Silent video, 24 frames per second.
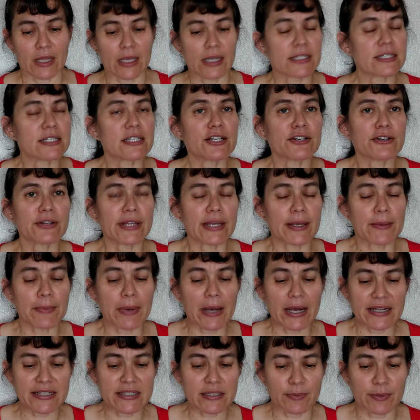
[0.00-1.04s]
It's nearly
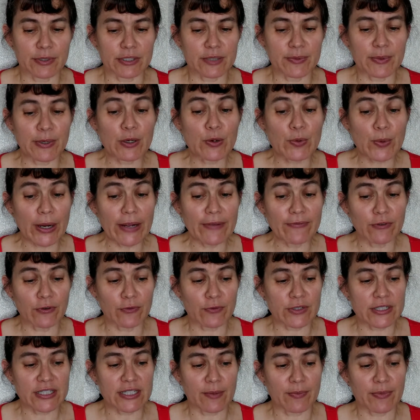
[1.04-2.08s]
impossible to be grateful
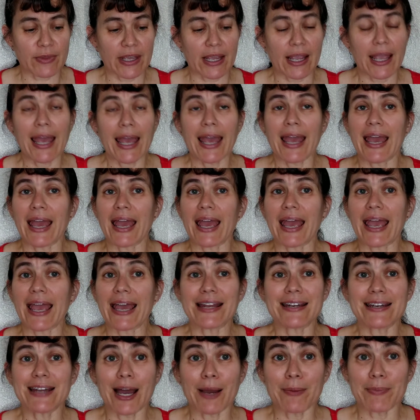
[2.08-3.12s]
for something
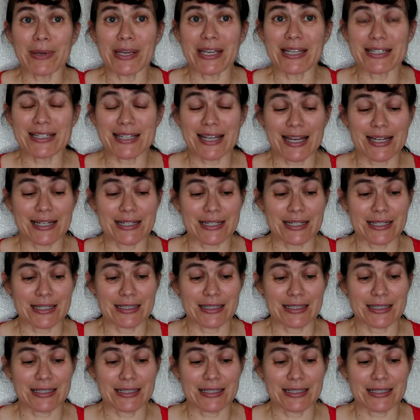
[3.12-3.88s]
and not be content.